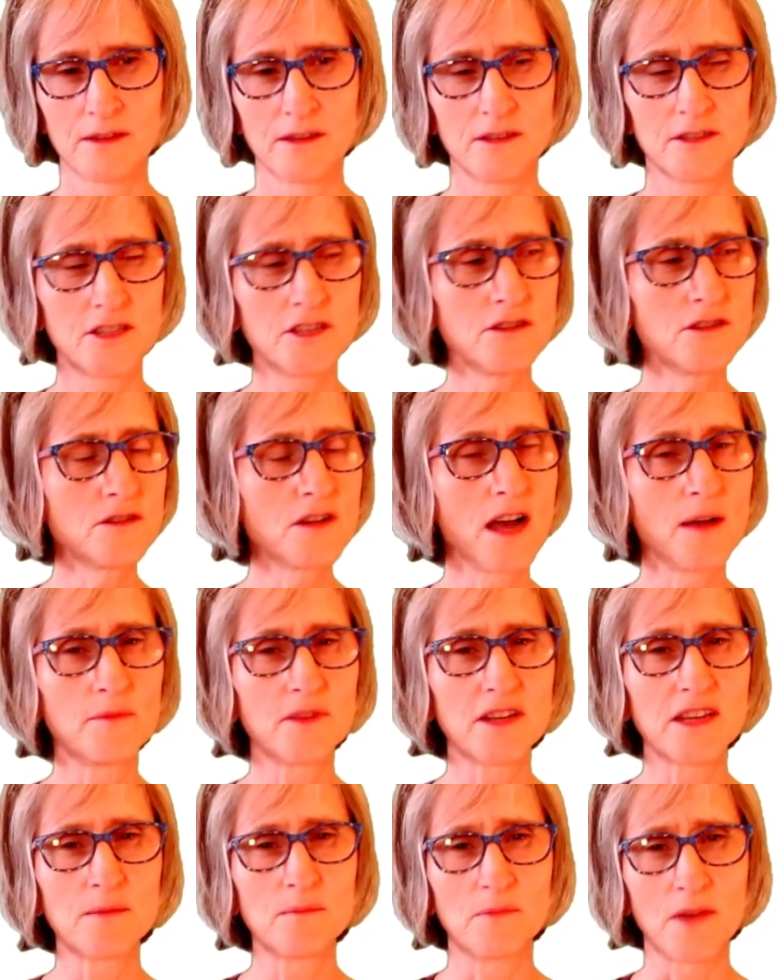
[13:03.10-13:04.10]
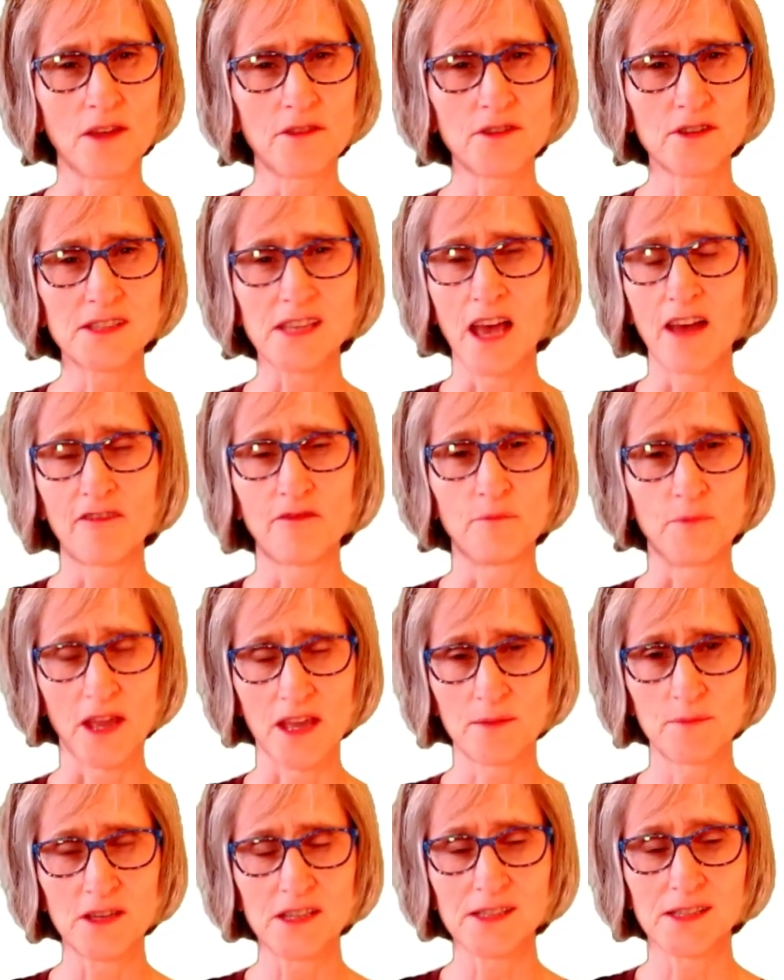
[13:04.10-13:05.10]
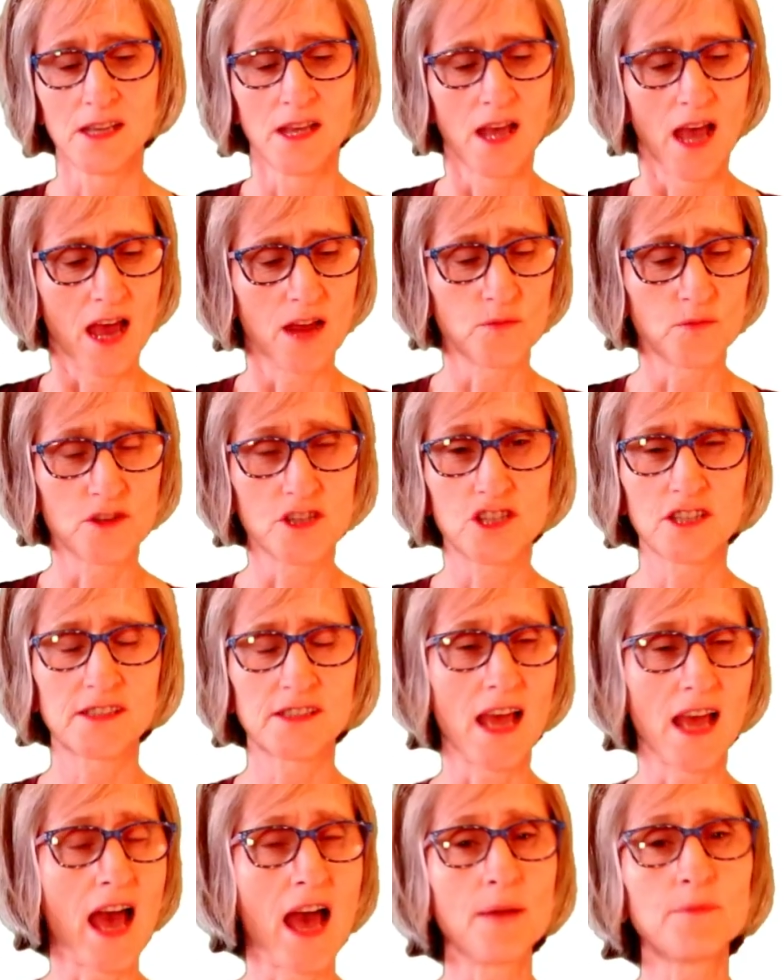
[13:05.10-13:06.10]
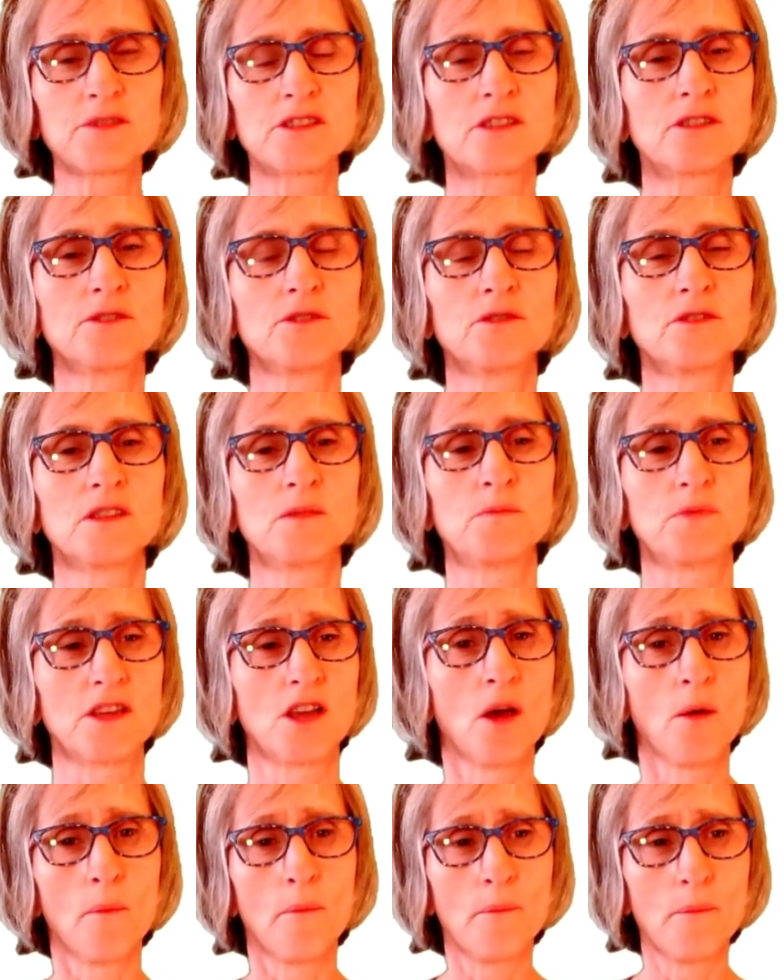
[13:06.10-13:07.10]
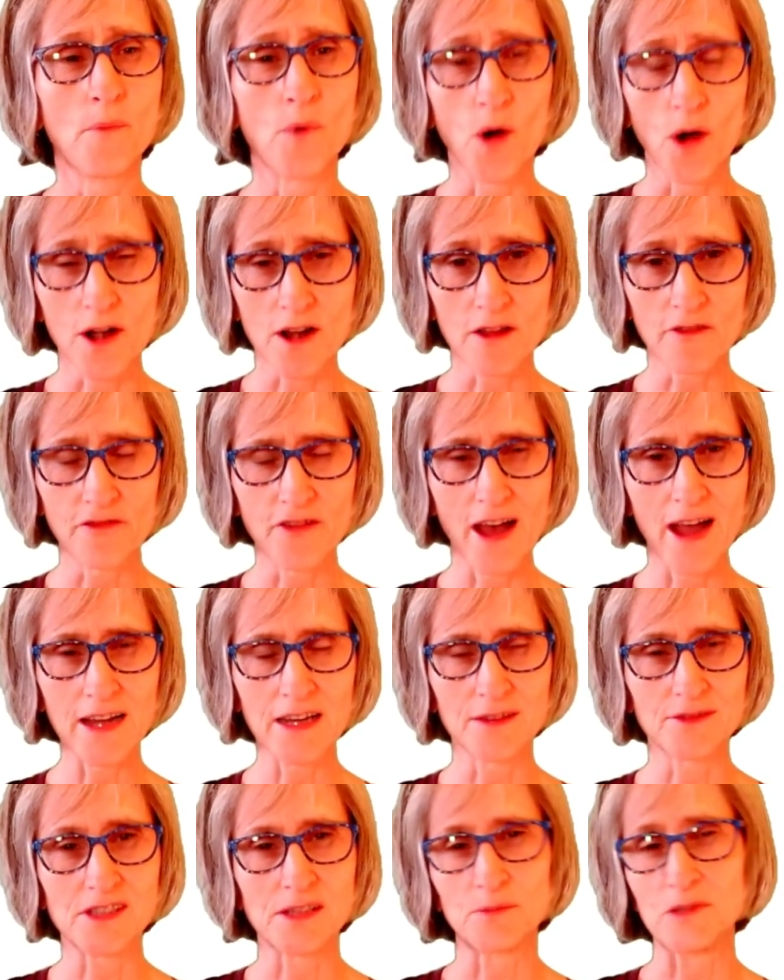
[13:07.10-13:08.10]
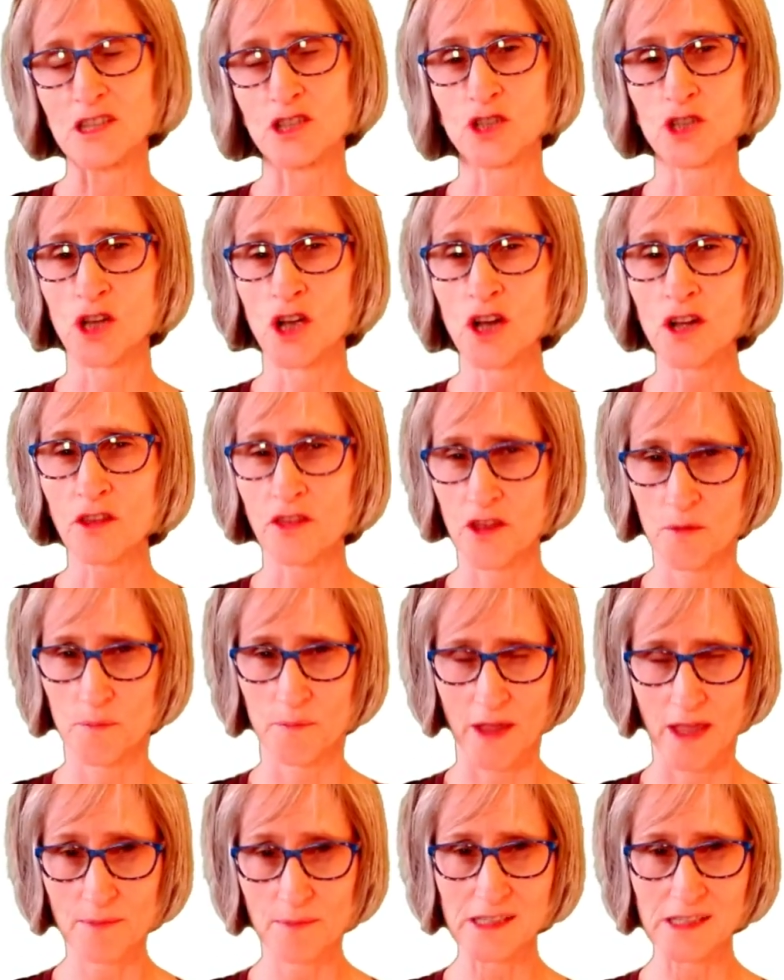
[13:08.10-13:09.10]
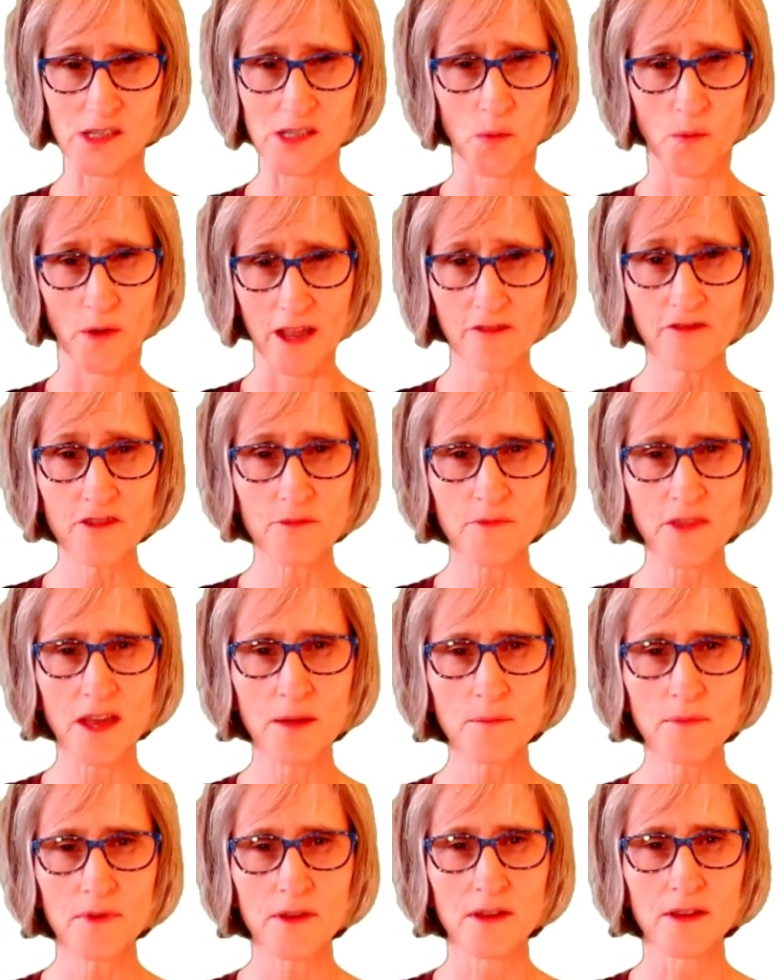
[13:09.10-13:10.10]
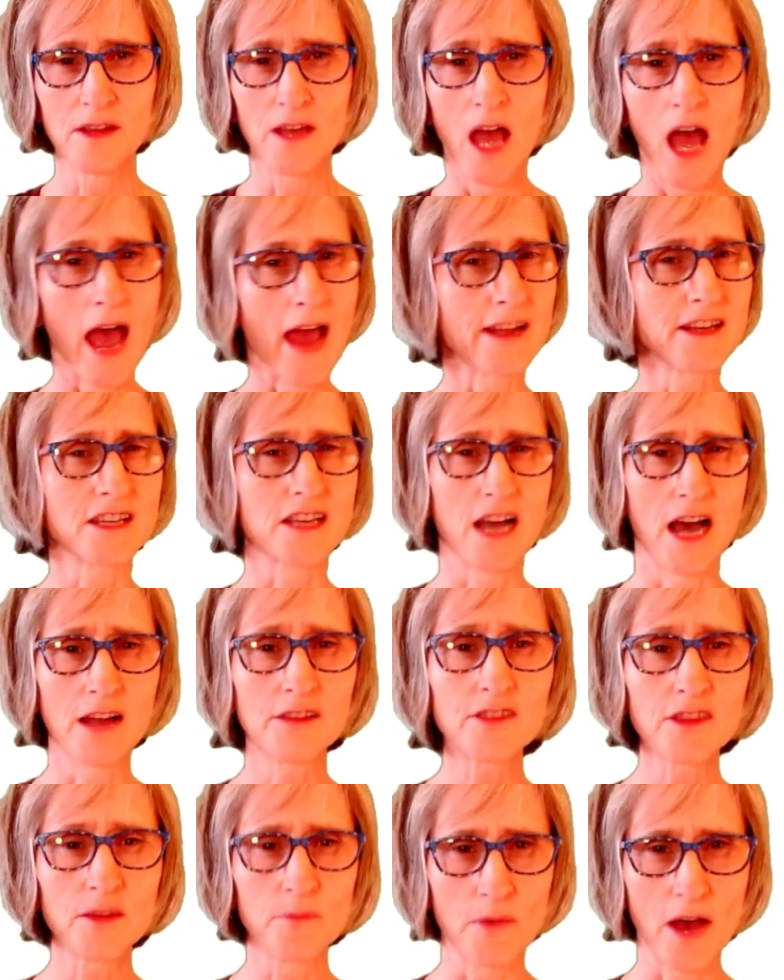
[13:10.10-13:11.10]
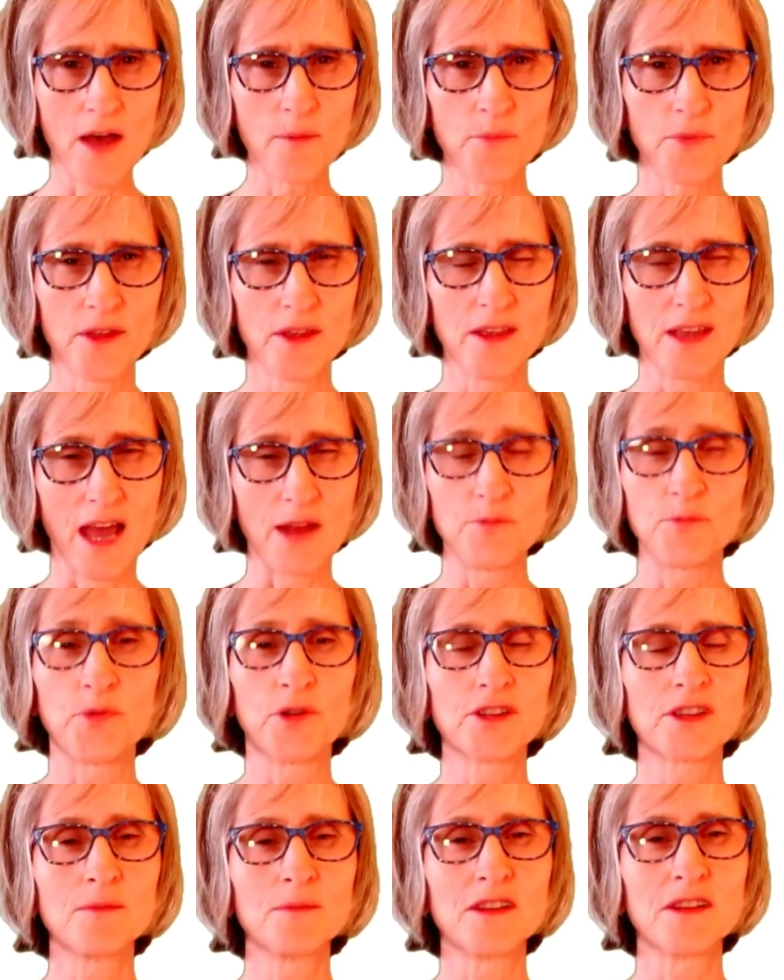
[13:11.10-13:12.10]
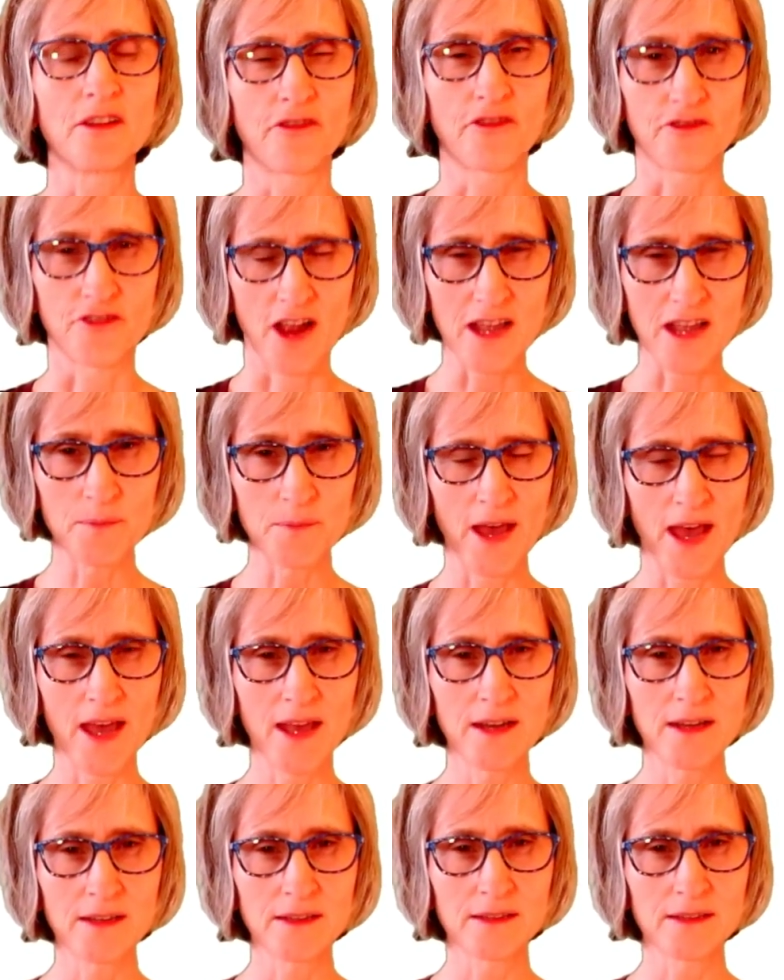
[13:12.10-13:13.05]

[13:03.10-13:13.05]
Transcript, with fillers: Do you know how many mothers have babies and would just absolutely be mortified if somebody took their babies away from them and cut them up and put them in a frying pan?